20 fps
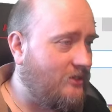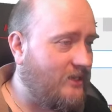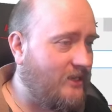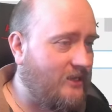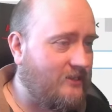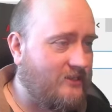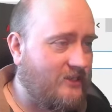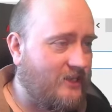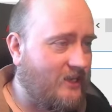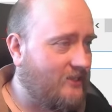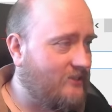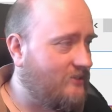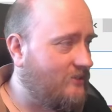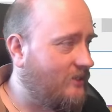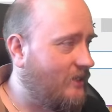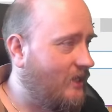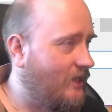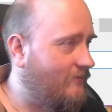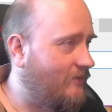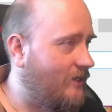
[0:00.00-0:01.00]
that yet,
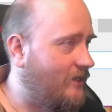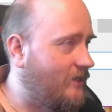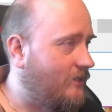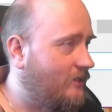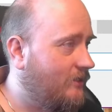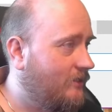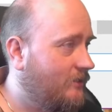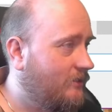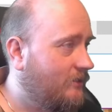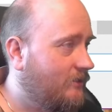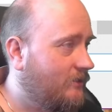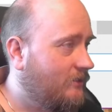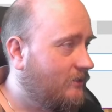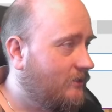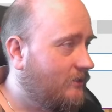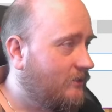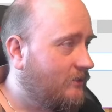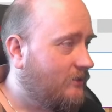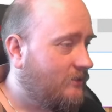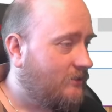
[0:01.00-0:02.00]
have I?
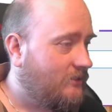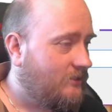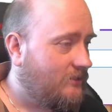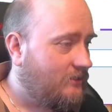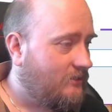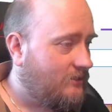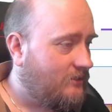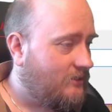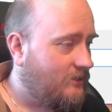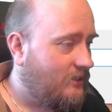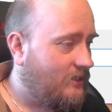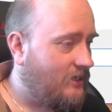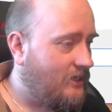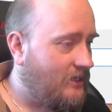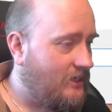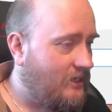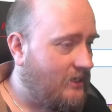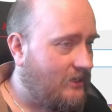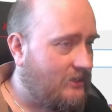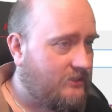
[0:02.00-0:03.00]

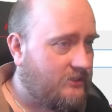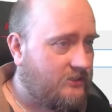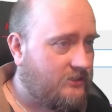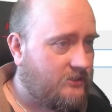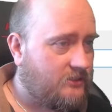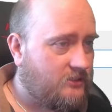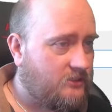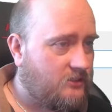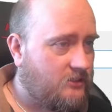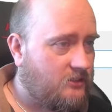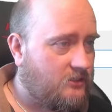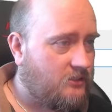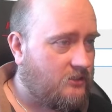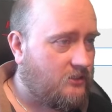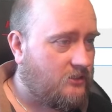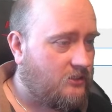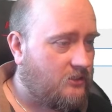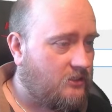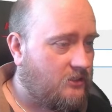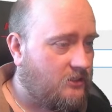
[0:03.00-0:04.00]
Tiles.
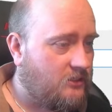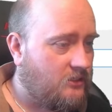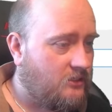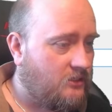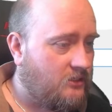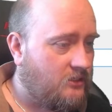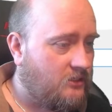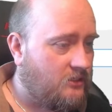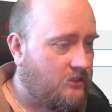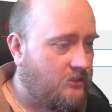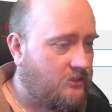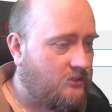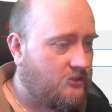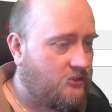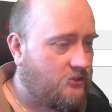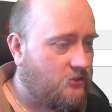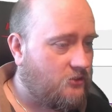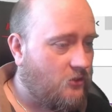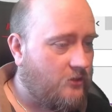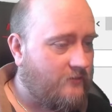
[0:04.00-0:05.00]

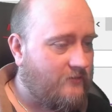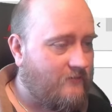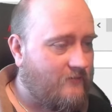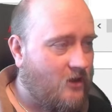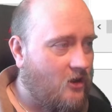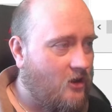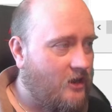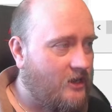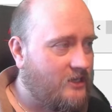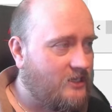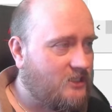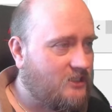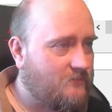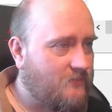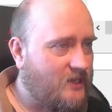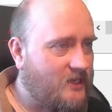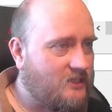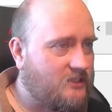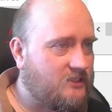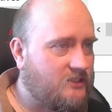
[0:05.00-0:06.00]
Story with a high
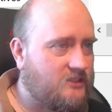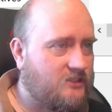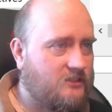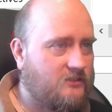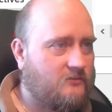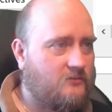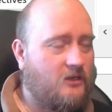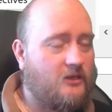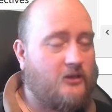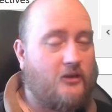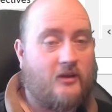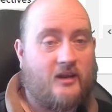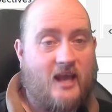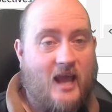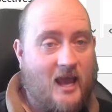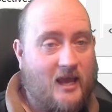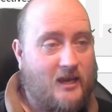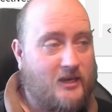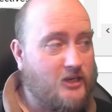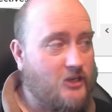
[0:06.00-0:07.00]
space, another
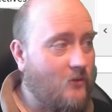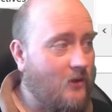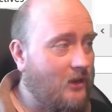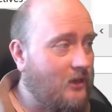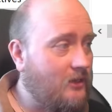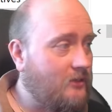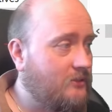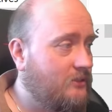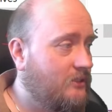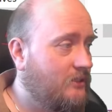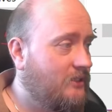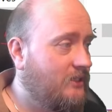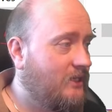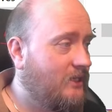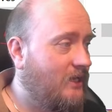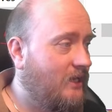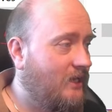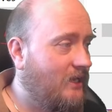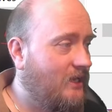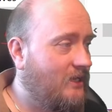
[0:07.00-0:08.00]
annual.
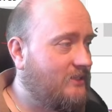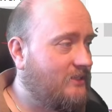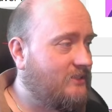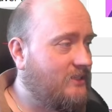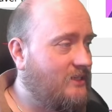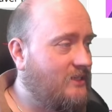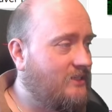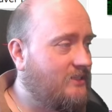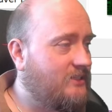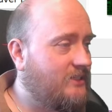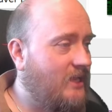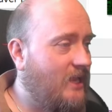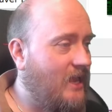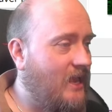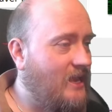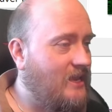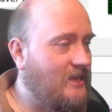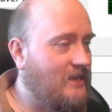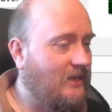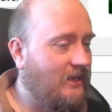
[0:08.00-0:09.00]
Has these
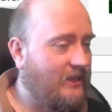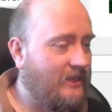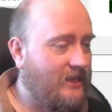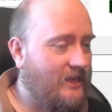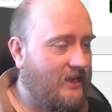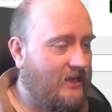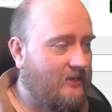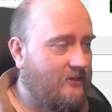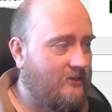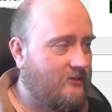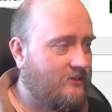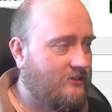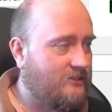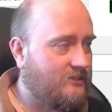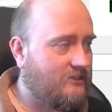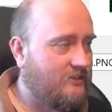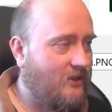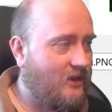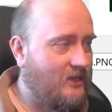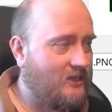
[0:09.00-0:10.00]
alien
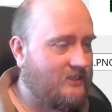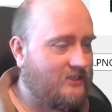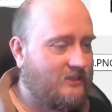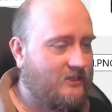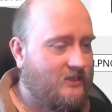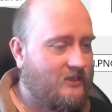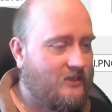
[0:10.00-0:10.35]
styles.